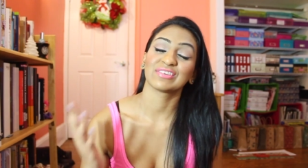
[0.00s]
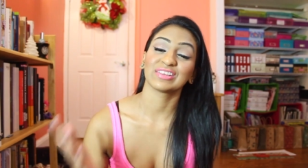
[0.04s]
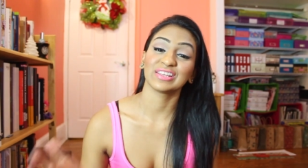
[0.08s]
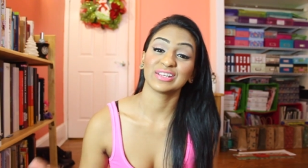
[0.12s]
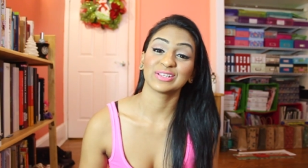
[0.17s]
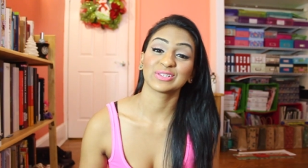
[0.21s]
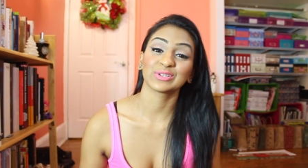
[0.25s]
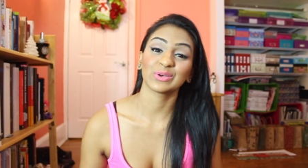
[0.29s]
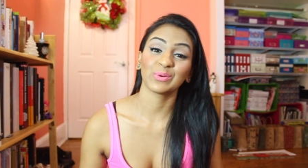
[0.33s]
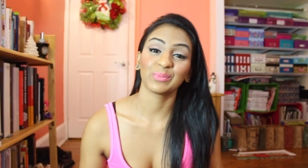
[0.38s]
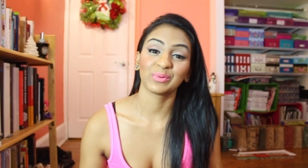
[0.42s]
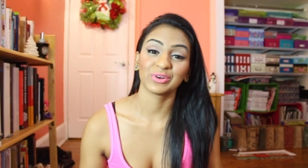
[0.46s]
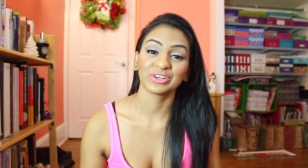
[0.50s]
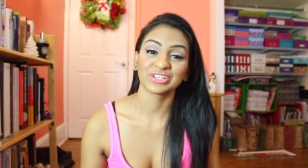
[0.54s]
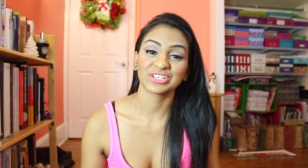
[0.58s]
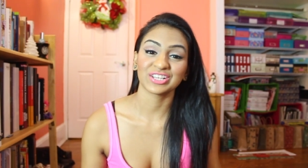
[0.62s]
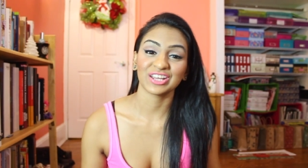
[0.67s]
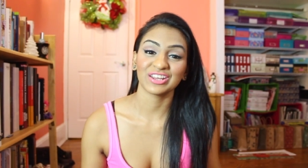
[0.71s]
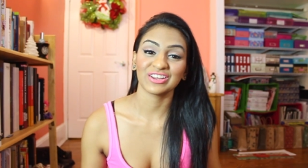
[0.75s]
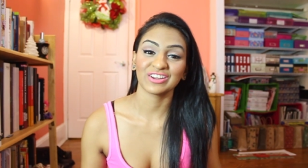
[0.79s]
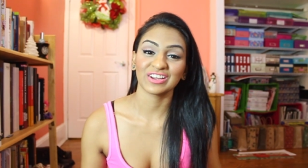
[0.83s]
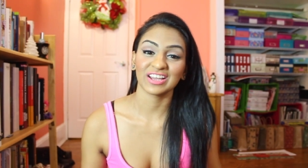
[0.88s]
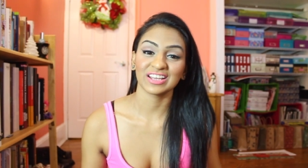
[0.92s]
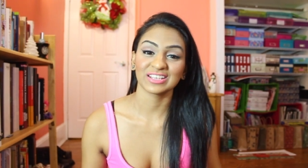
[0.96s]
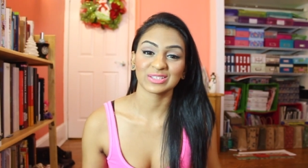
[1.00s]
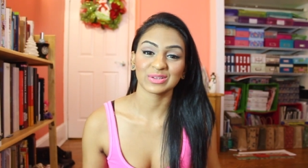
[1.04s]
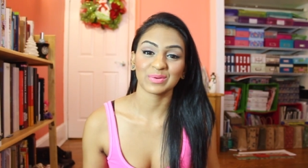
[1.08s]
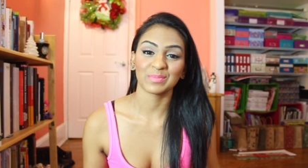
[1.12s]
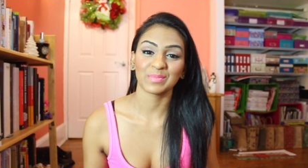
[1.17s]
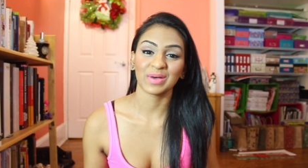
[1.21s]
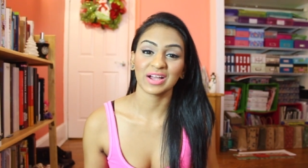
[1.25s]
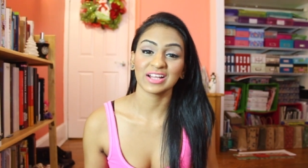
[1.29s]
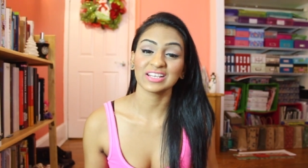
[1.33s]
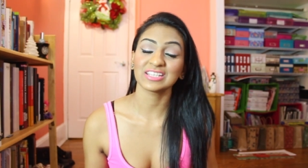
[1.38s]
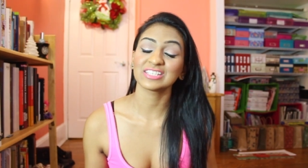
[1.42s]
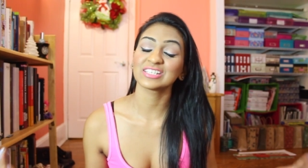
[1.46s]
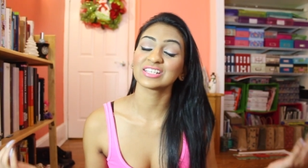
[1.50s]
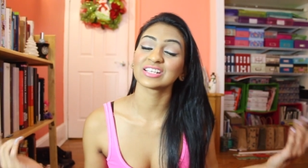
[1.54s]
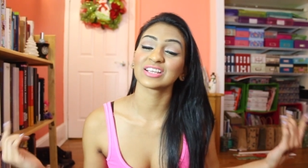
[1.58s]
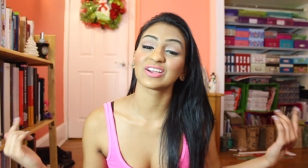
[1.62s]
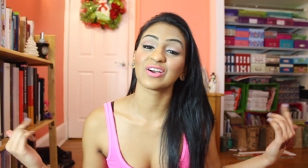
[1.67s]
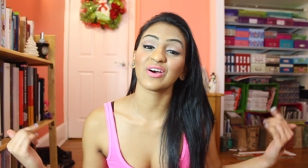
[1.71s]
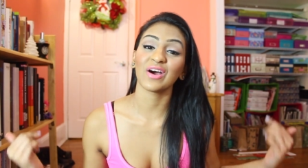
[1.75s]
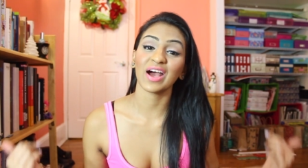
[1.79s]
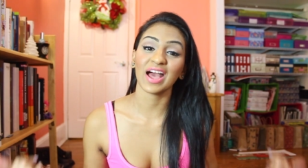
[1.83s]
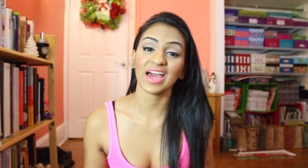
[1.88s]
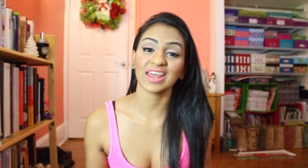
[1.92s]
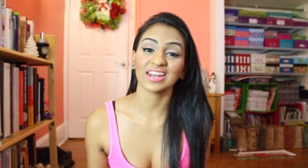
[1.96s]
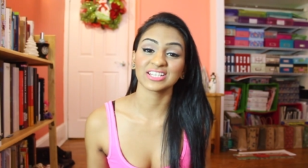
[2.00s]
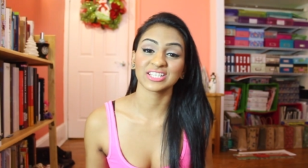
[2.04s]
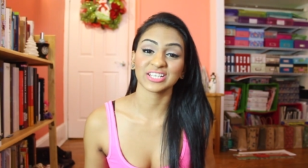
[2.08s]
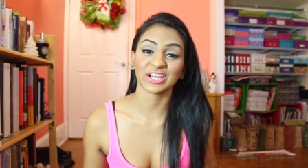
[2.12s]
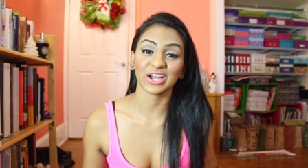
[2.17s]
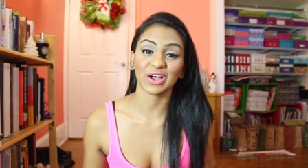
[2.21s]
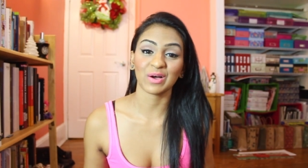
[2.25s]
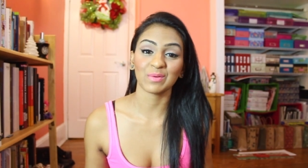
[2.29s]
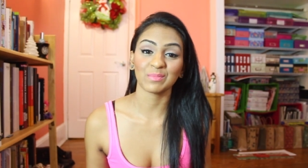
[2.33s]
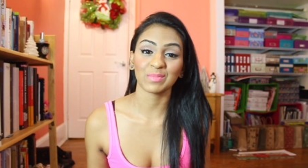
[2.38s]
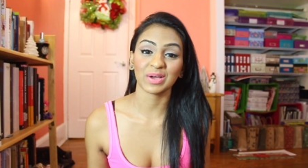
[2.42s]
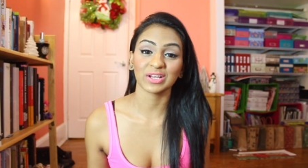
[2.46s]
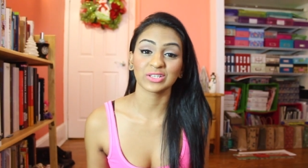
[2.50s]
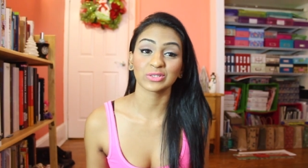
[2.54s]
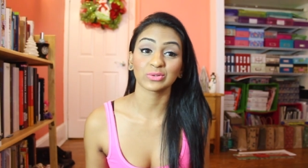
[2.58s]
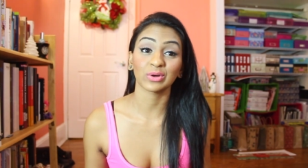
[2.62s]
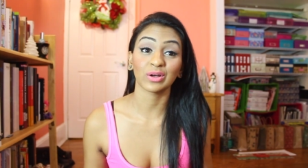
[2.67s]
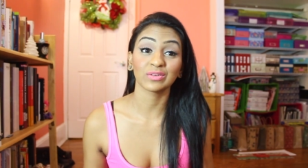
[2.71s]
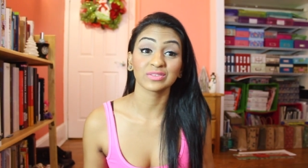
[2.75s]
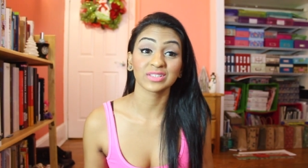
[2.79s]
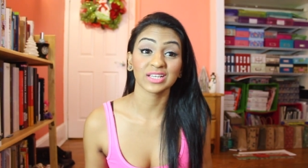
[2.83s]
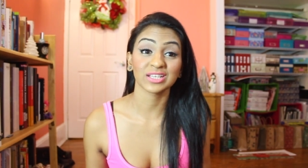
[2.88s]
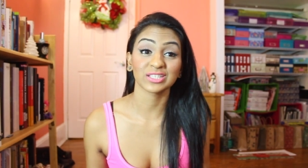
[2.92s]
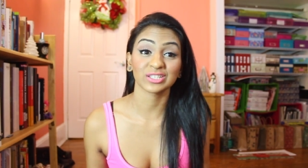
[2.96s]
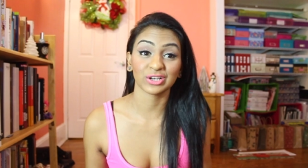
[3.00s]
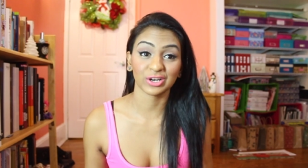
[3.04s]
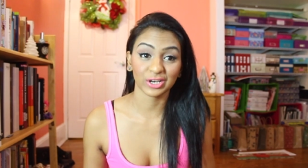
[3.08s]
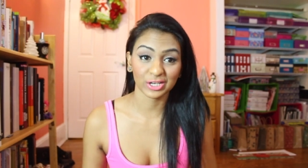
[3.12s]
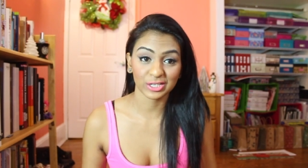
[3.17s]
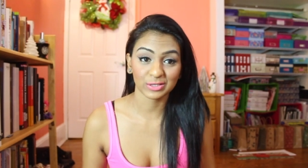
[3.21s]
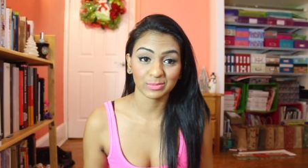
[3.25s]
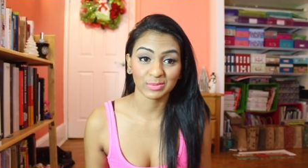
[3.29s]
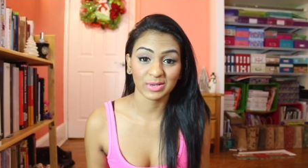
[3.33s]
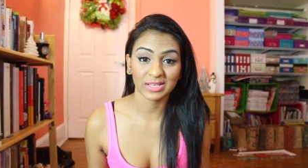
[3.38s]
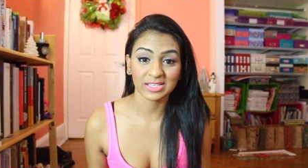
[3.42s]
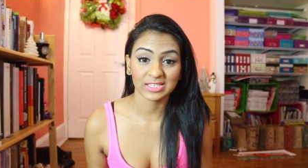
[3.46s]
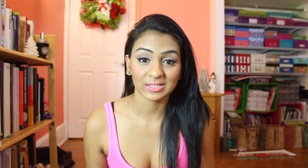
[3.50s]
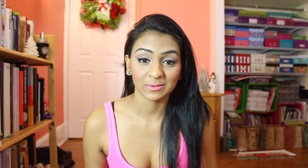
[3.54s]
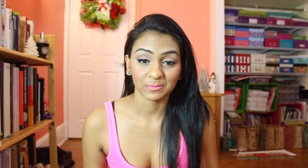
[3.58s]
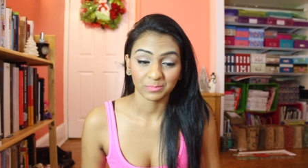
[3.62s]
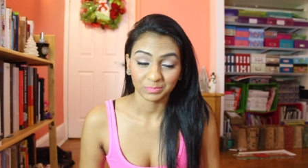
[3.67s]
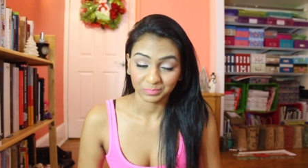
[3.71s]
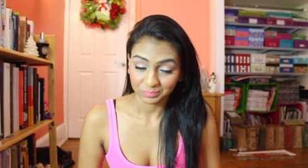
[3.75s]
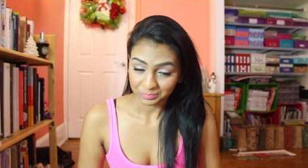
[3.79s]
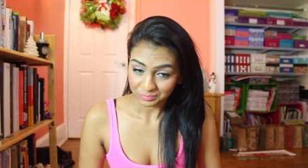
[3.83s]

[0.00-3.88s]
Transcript: really do appreciate you guys so much go ahead and check out my 12 days of christmas